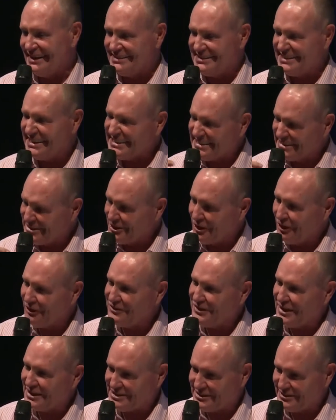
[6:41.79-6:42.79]
16 and a
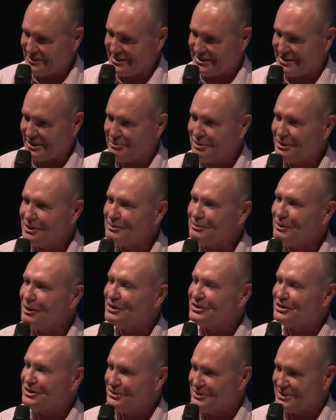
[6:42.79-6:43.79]
half years of age, I put the
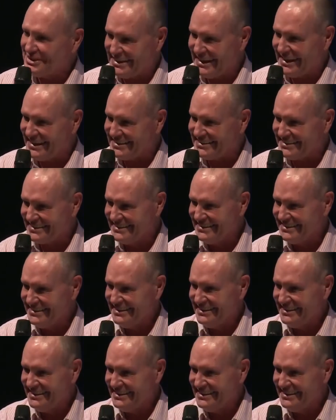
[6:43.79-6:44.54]
ball through his legs.